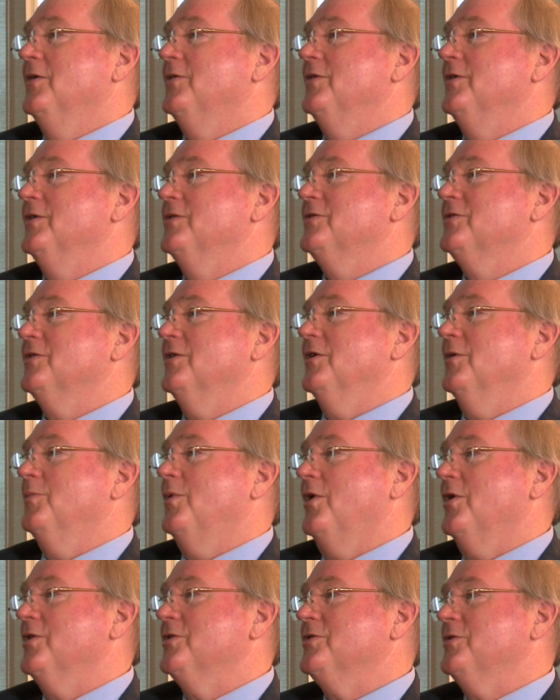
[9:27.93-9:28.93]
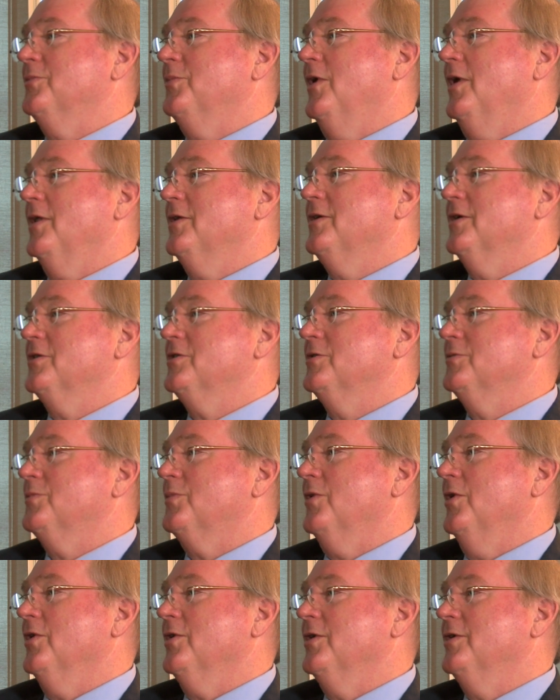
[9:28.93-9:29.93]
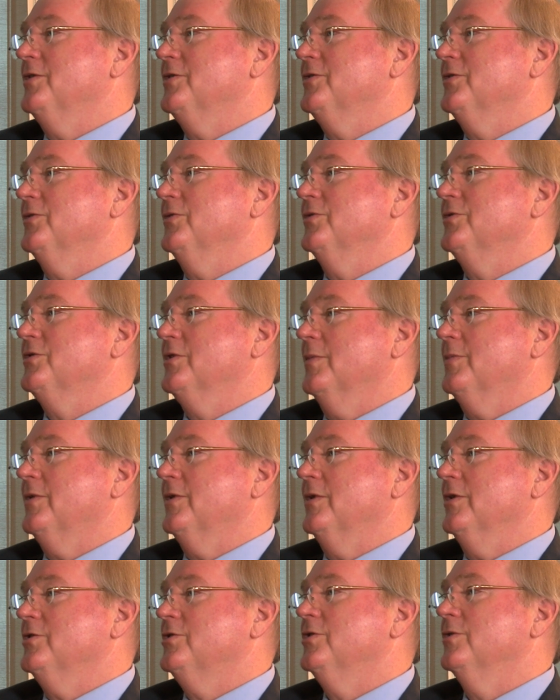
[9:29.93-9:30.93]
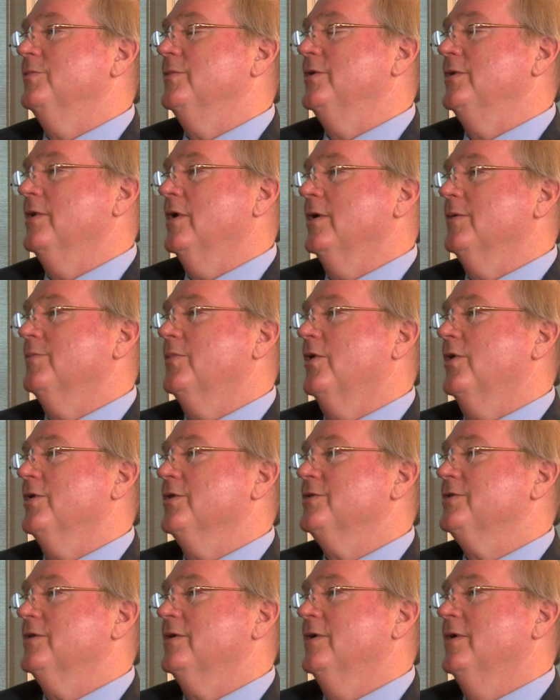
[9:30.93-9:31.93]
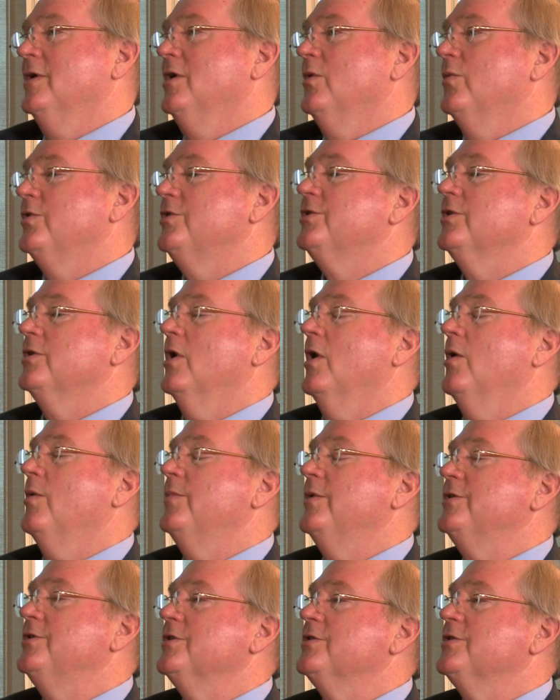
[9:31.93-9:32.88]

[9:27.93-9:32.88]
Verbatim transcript: this partisan politics is brought into something that should be nonpartisan. We should all be